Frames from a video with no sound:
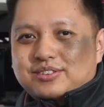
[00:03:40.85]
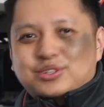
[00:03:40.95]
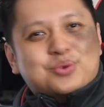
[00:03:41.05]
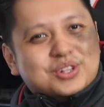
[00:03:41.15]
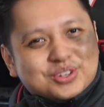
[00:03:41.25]

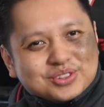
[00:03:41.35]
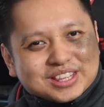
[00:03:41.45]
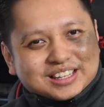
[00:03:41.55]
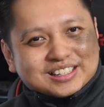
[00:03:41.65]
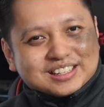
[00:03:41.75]
So what do you
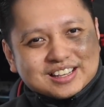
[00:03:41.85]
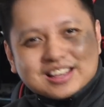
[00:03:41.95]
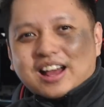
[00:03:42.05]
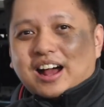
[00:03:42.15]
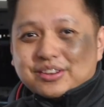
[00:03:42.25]
think?
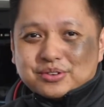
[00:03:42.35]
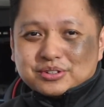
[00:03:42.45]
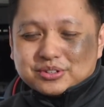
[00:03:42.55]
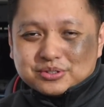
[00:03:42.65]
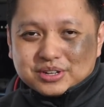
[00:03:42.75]
Are you
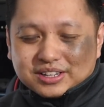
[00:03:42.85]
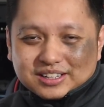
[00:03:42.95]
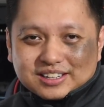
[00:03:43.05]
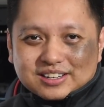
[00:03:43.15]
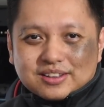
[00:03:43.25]
going to do it?
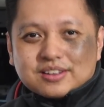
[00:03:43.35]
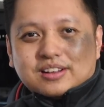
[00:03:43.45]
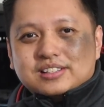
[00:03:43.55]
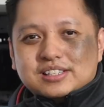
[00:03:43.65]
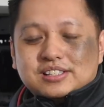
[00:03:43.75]

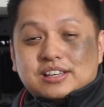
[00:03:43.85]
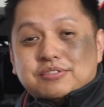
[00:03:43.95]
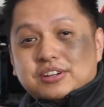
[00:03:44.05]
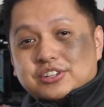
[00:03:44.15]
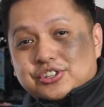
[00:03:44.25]
Just give
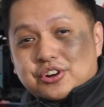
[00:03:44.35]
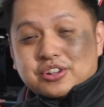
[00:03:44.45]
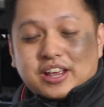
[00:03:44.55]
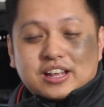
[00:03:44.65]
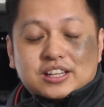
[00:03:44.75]
it a
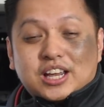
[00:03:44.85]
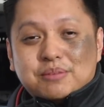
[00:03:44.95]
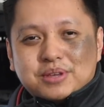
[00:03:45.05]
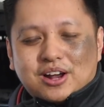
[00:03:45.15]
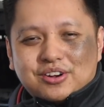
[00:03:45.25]
shot and tell
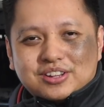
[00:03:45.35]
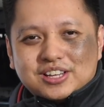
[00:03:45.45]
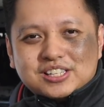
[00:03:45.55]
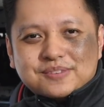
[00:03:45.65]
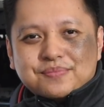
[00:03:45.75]
me how it
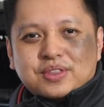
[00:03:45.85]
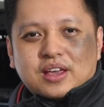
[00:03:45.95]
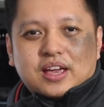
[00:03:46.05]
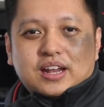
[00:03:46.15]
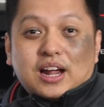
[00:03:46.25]
is.
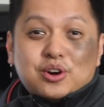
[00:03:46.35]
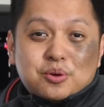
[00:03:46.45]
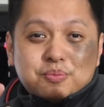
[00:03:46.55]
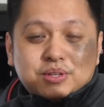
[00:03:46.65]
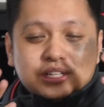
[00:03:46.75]
And I
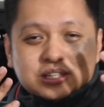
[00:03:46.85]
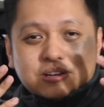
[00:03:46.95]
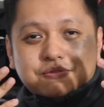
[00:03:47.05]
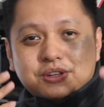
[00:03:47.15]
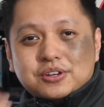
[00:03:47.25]
hope this
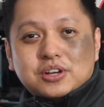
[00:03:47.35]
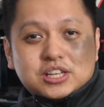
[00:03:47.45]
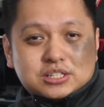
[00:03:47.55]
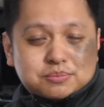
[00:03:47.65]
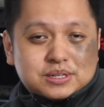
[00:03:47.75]
video
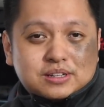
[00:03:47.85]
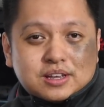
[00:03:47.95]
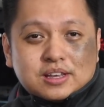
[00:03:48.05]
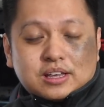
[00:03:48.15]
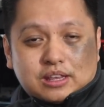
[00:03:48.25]
has been
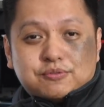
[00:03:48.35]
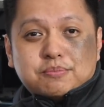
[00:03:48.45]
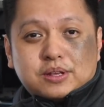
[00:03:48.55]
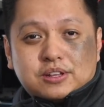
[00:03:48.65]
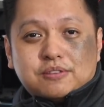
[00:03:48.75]

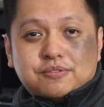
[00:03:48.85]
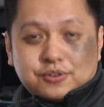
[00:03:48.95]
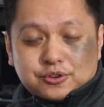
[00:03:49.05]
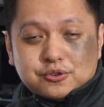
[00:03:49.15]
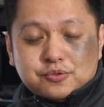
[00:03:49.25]
informative
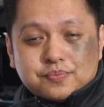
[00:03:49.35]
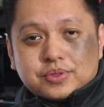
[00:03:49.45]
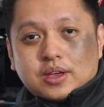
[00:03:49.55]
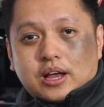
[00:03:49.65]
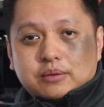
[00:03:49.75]
for you.
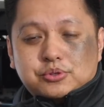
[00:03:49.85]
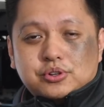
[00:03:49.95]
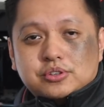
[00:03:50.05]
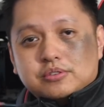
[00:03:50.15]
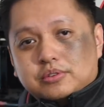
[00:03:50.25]
I'm sure
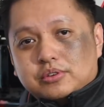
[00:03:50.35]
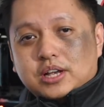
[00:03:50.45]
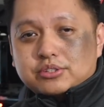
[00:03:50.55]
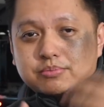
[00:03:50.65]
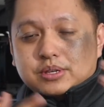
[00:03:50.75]
you
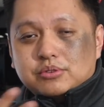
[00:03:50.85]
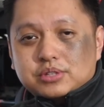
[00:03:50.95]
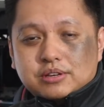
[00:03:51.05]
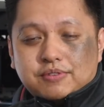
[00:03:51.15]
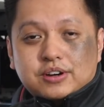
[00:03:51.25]
guys will be
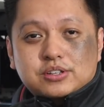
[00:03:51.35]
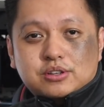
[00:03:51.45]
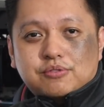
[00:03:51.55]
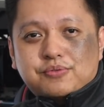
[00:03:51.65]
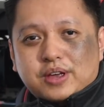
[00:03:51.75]
using various
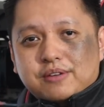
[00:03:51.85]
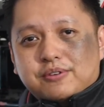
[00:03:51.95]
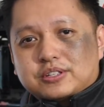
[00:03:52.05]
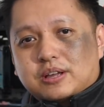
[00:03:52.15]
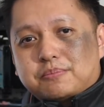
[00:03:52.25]
software.
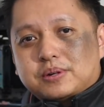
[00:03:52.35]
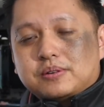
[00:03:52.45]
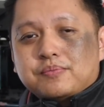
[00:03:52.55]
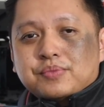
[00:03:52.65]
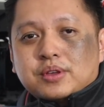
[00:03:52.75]
For
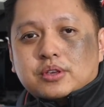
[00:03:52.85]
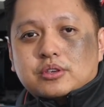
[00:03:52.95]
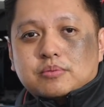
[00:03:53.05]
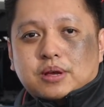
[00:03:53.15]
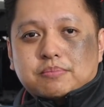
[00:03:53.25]
example,
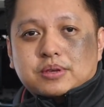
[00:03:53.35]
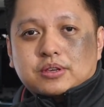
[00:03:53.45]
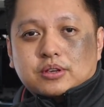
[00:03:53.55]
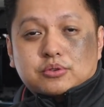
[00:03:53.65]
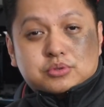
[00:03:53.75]
you might be
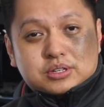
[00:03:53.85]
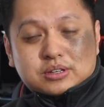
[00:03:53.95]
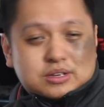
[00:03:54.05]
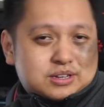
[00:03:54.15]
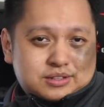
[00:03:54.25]

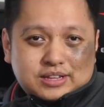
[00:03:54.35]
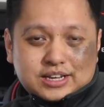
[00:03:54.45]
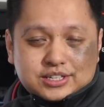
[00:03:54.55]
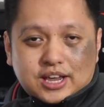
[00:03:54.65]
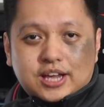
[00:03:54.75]
using
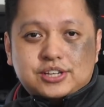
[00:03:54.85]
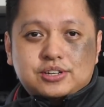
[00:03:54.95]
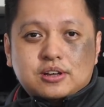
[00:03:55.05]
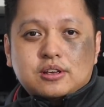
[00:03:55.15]
NiceHash.